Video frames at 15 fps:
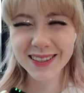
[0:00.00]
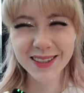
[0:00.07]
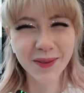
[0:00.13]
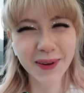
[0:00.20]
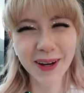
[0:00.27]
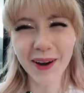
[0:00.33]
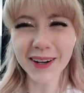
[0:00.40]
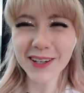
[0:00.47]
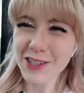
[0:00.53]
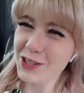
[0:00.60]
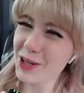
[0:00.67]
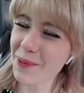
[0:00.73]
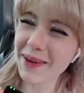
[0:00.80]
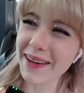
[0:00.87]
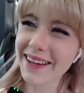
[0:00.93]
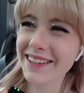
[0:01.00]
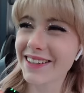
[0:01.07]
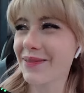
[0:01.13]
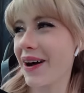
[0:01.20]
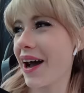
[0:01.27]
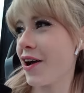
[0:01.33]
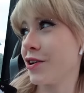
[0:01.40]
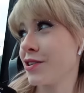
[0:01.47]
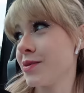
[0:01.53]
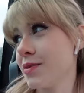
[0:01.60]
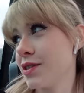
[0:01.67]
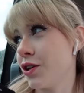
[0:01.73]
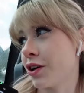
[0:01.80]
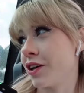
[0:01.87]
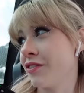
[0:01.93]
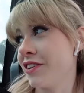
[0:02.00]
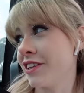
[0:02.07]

So we're going shopping to buy her some stocking